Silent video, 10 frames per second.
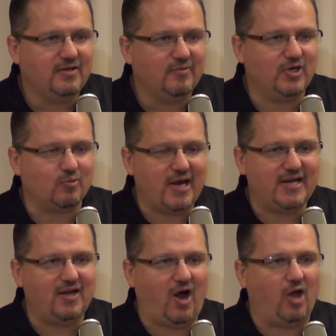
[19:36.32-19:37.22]
When you read
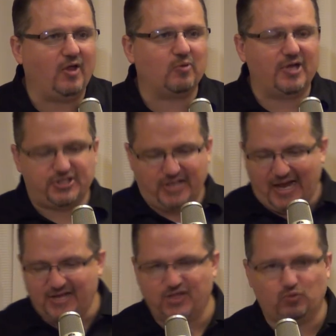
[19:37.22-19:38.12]
it, all it really
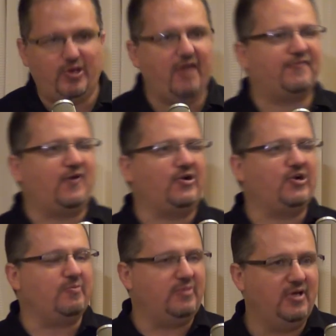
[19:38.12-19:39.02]
says is we
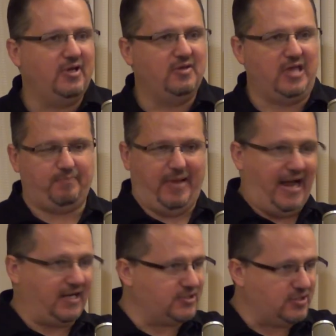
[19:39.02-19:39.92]
affirm that
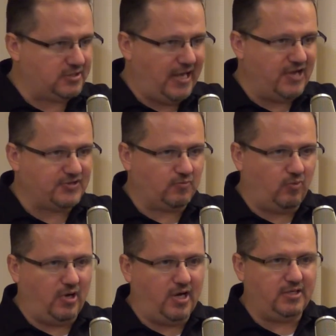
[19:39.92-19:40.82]
back in
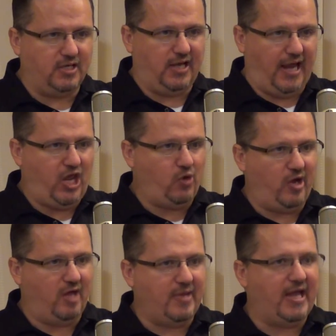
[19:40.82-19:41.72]
2001 in the
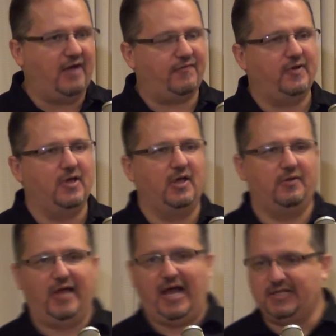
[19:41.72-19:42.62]
AUMF
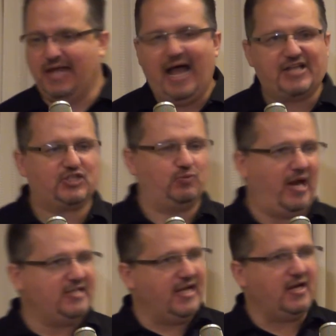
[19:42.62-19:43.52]
that yes,
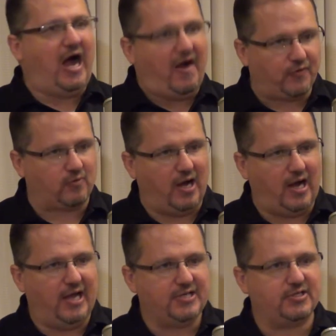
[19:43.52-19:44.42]
we did
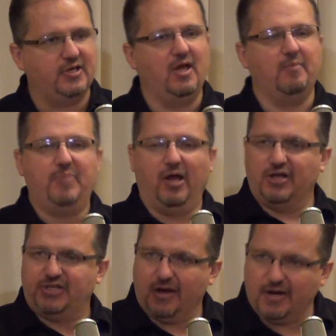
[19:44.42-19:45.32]
authorize
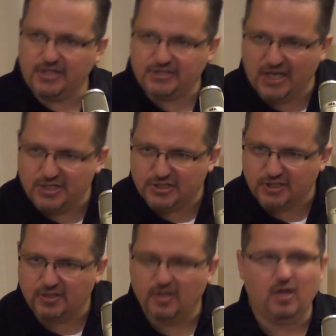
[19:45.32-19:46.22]
military
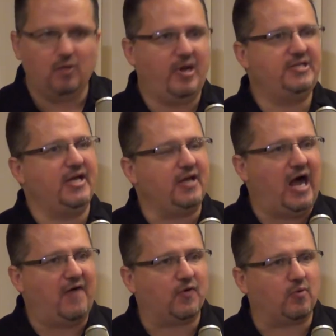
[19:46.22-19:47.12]
detention. We did
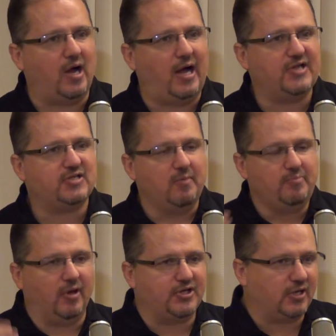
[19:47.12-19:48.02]
authorize
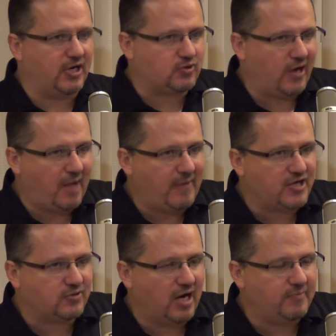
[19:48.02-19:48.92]
military trial by
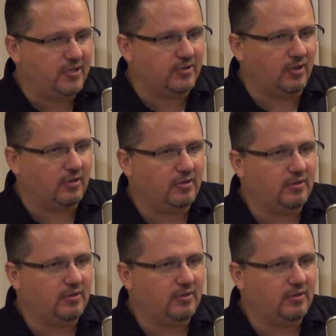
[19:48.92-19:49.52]
tribunal.